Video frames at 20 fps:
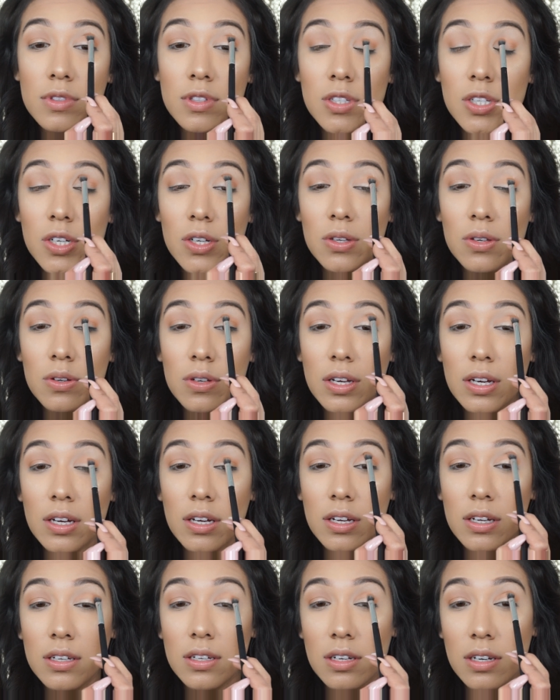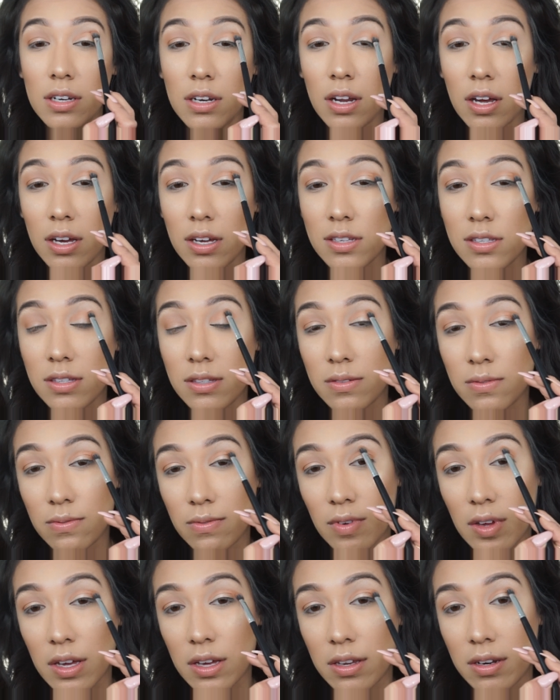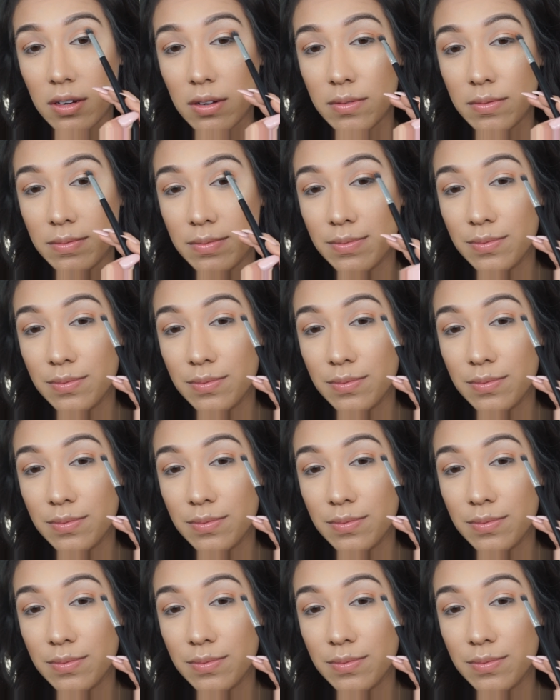till you get a nice fade.